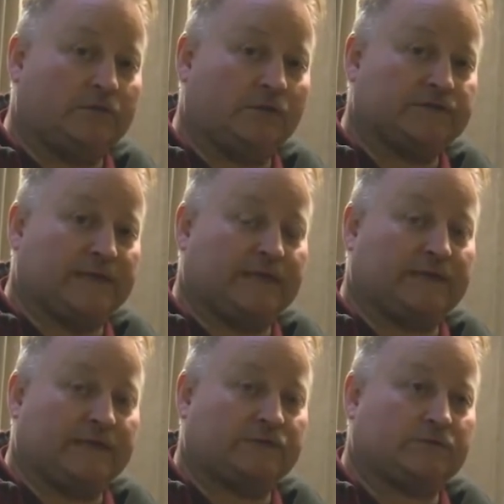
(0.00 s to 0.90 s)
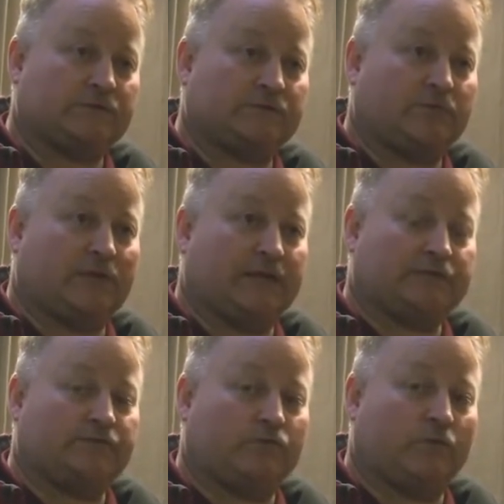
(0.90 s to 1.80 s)
your sanitation
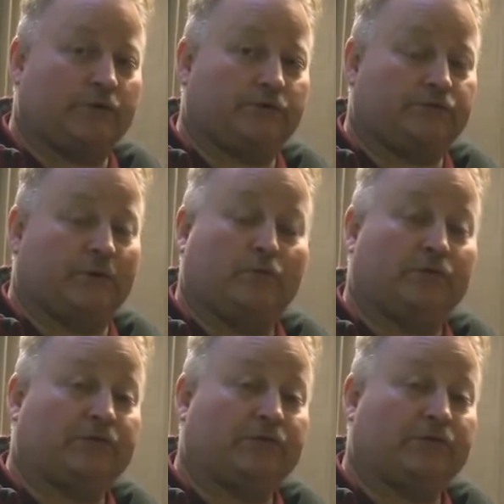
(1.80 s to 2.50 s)
supplies for your trip.